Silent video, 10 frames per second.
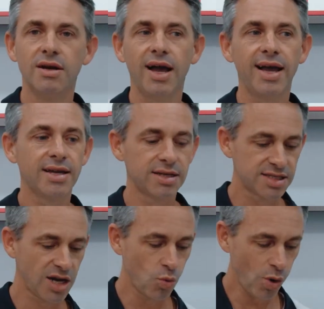And
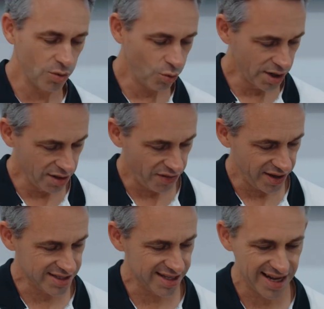so one of the
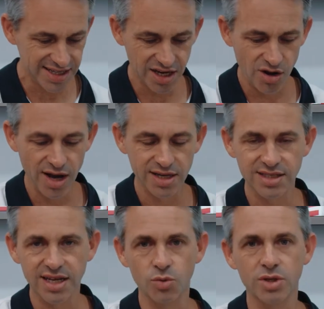things that Hezekiah
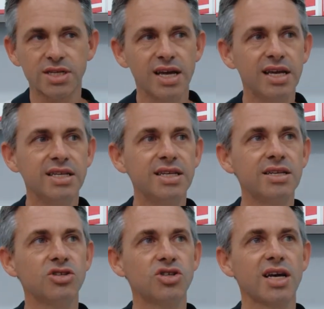did was he
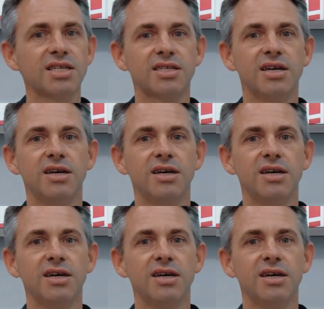didn't just